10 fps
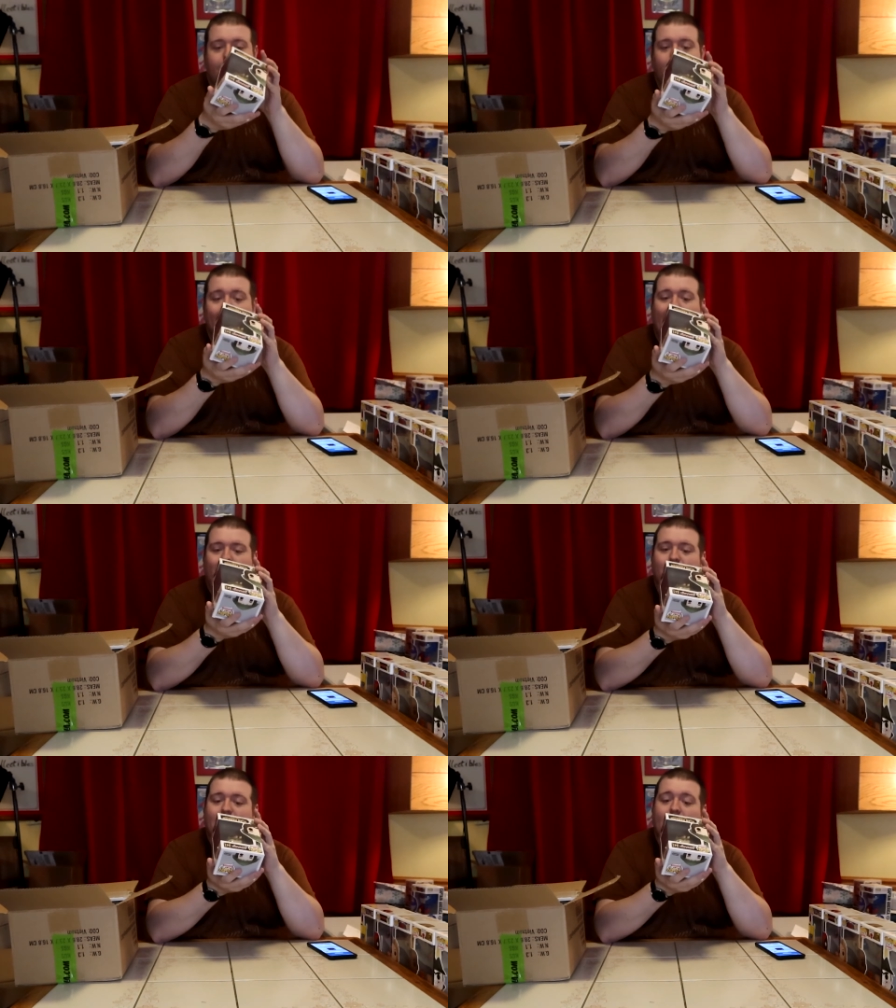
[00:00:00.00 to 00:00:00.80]

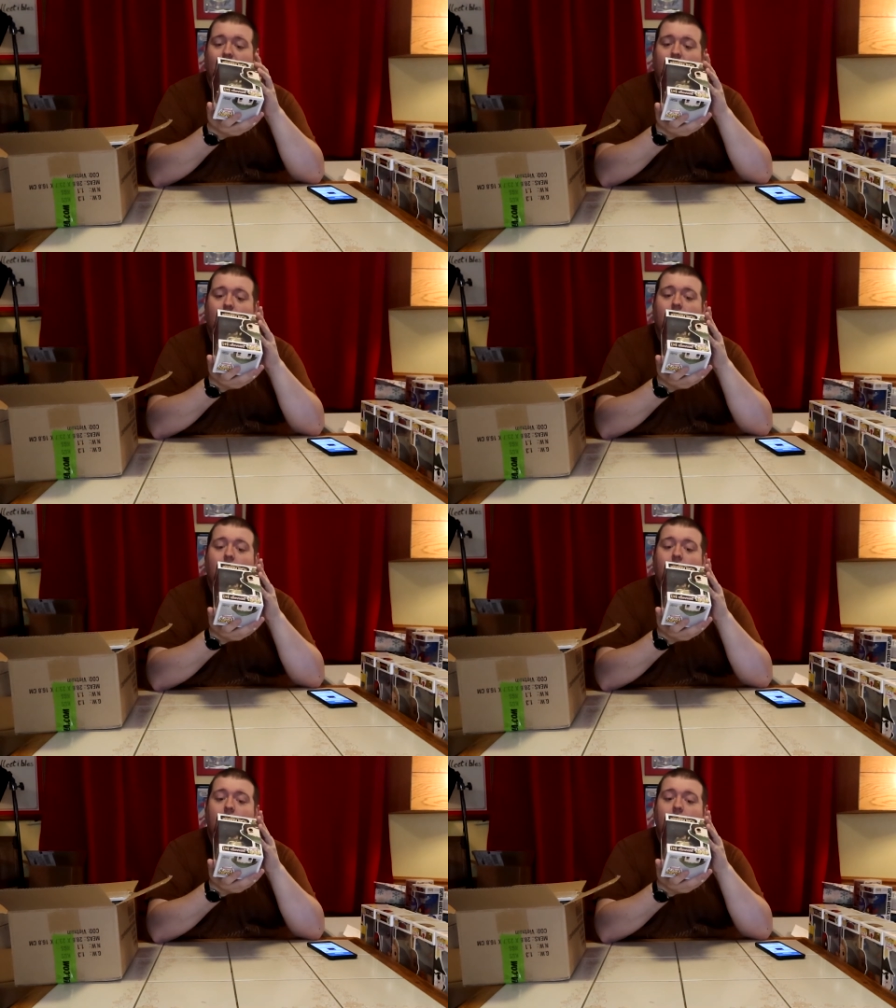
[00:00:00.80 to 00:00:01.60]
Jumanji at all.
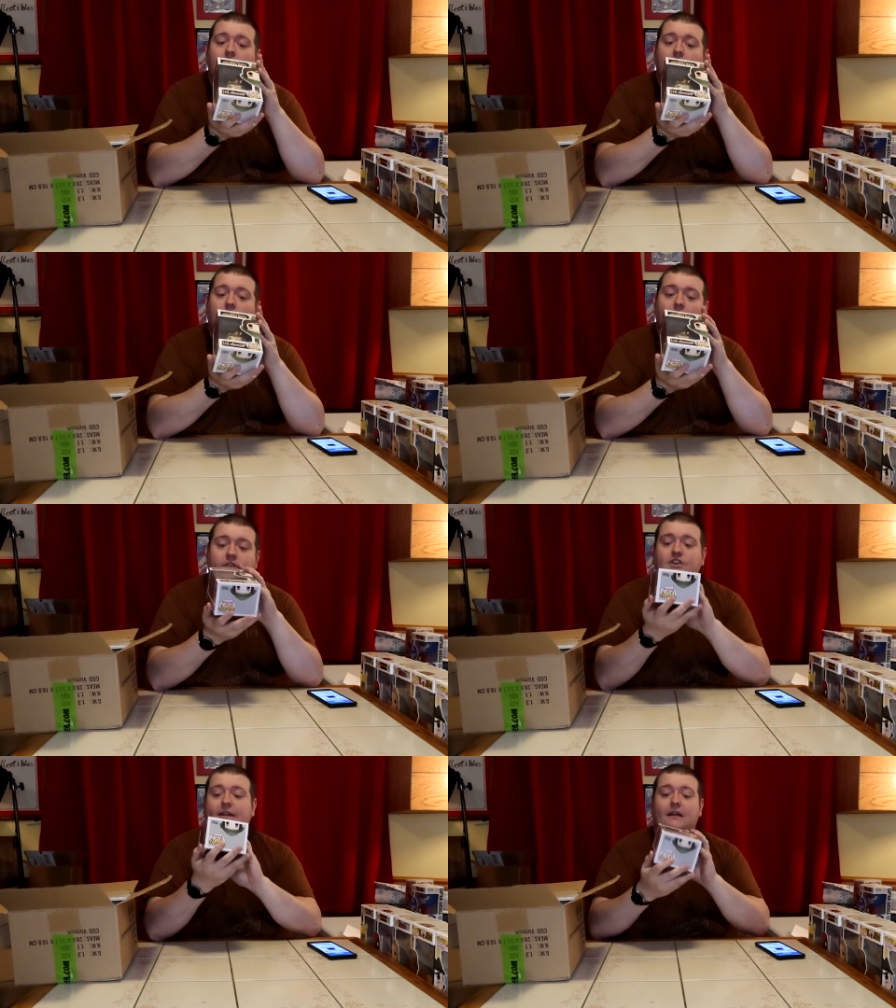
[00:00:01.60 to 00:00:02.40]
All
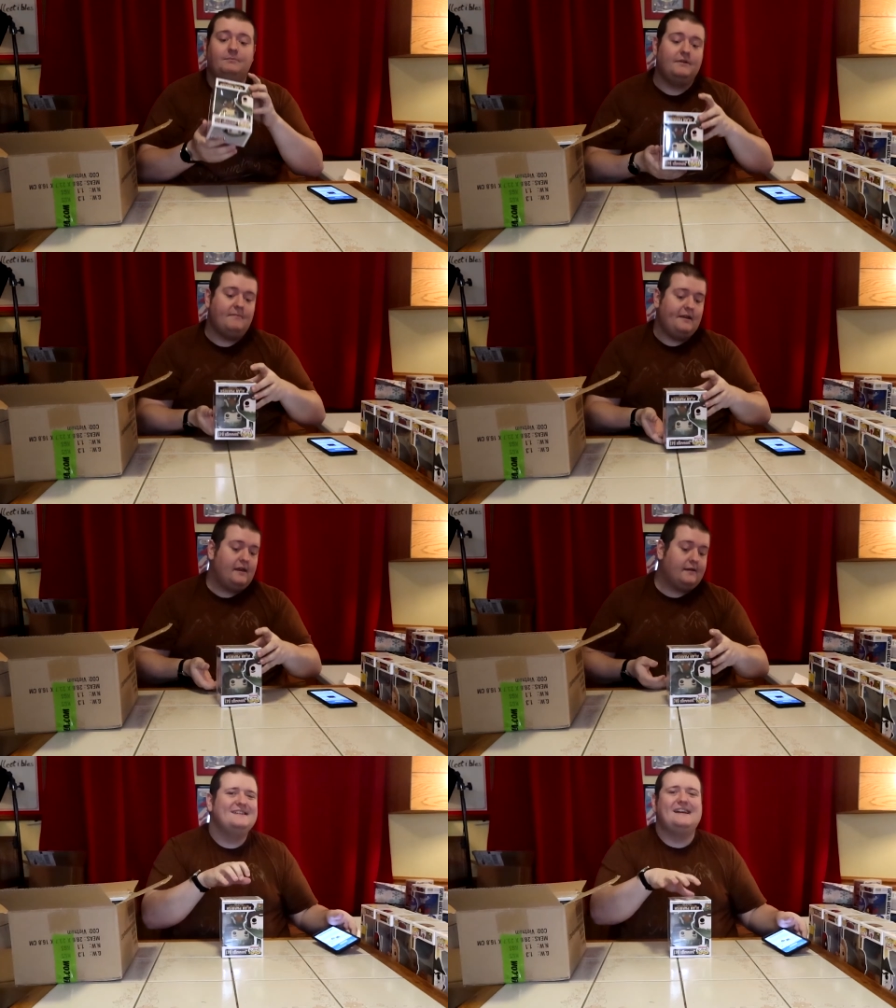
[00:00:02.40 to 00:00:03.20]
right, check it out and be right
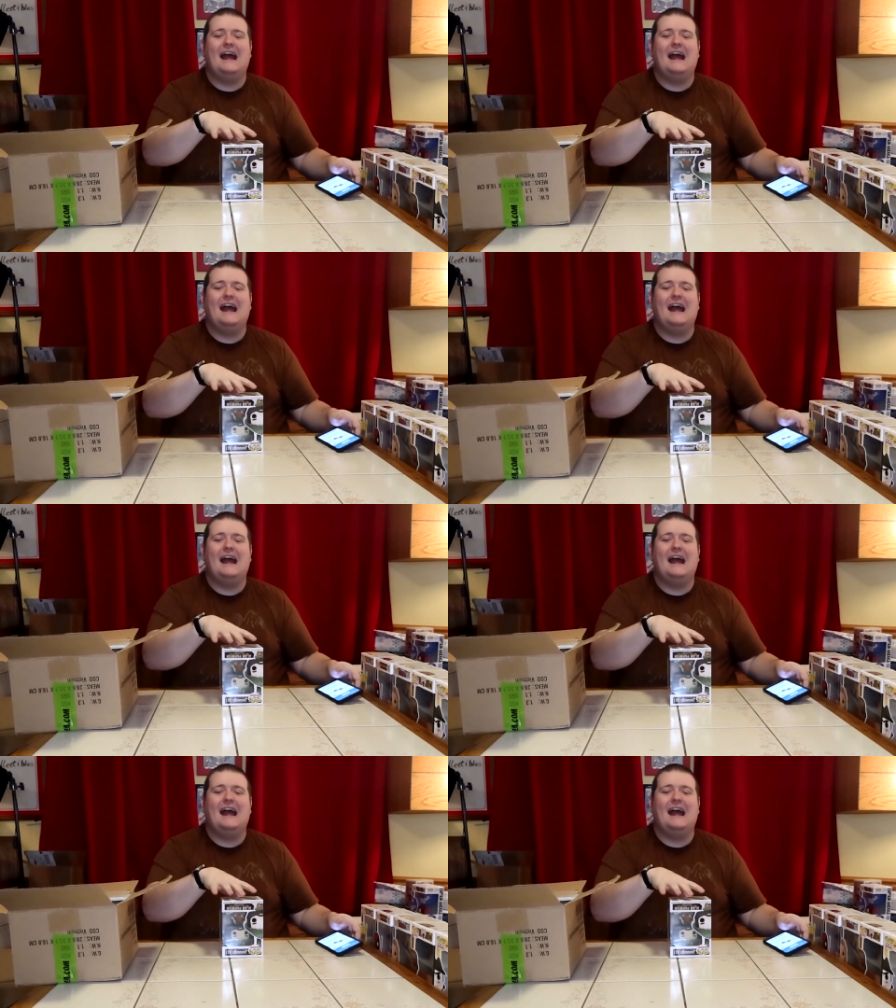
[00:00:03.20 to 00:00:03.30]
back.